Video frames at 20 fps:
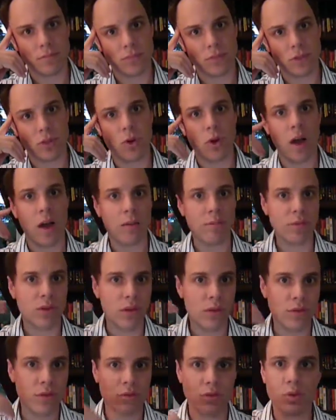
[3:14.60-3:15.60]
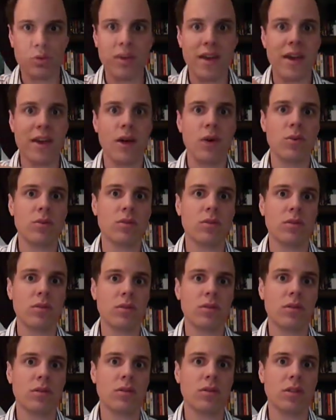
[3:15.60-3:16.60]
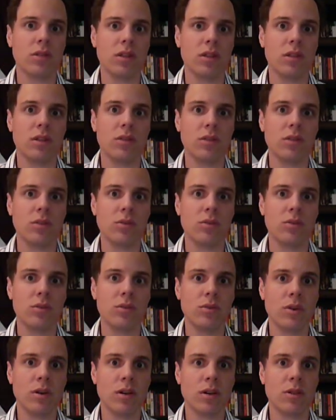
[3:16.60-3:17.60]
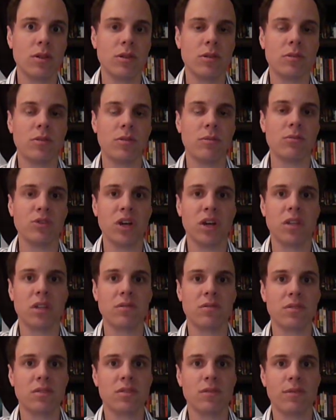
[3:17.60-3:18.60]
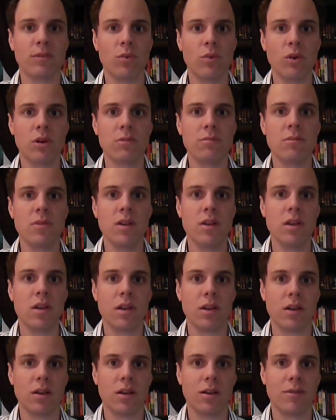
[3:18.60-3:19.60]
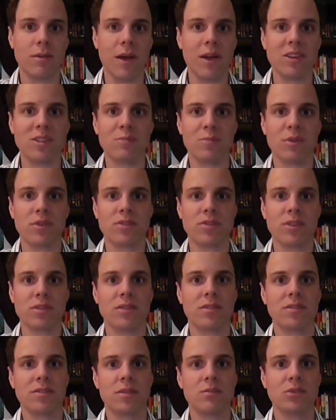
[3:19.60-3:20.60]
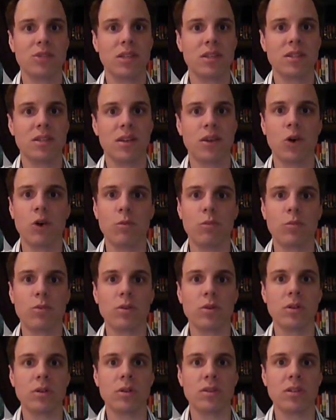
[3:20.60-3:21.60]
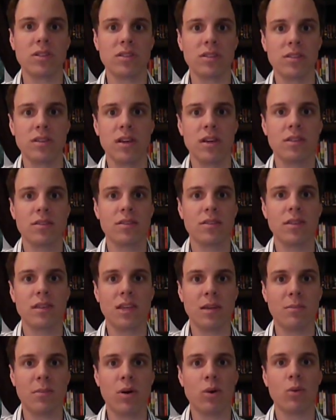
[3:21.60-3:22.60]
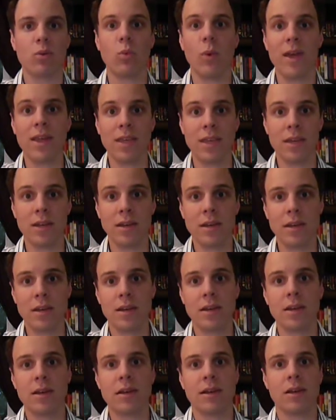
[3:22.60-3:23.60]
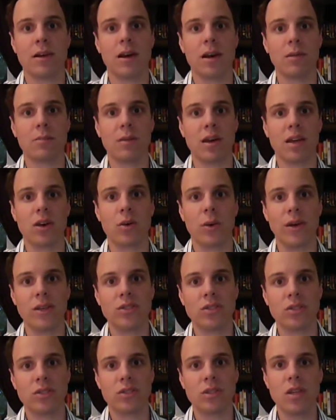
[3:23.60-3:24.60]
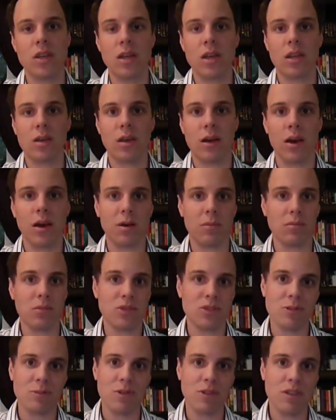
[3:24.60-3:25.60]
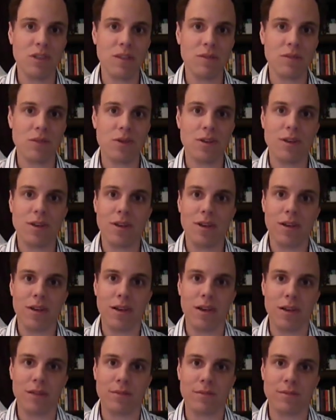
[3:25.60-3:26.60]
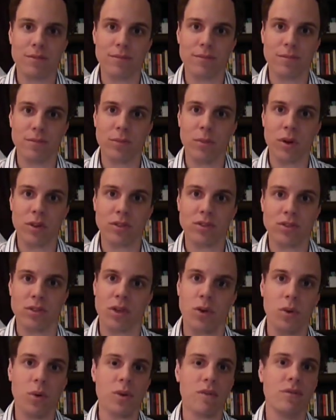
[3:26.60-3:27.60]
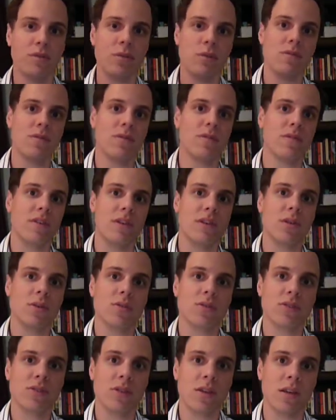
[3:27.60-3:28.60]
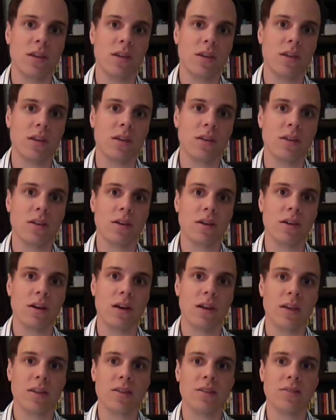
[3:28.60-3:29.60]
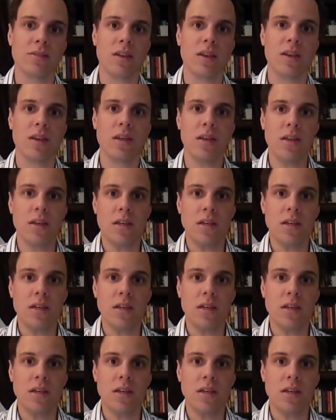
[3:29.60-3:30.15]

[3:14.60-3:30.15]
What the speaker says: So I'm going to throw that out into the Objectivist forum. Experts on the subject, I hope, will discuss, think about a way in on my question. Mr. McKeever, I've watched quite a few of your videos, and I can say